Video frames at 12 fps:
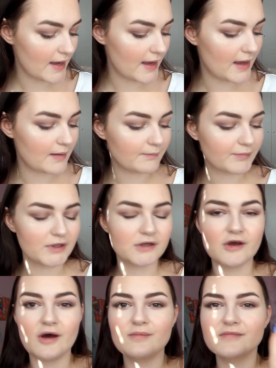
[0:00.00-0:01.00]
um, but it
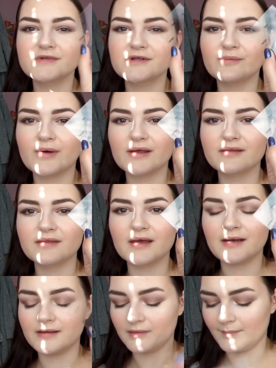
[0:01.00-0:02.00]
comes with a
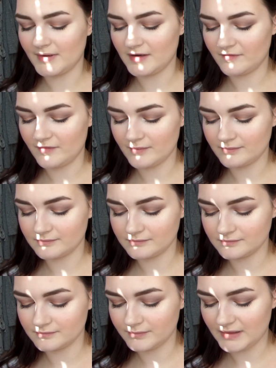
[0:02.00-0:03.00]
little bit of
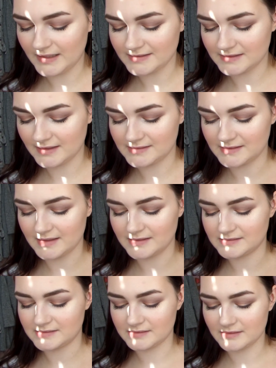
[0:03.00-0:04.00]
plaster that
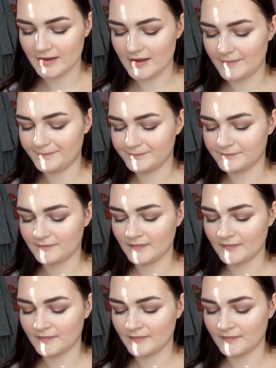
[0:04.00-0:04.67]
says um,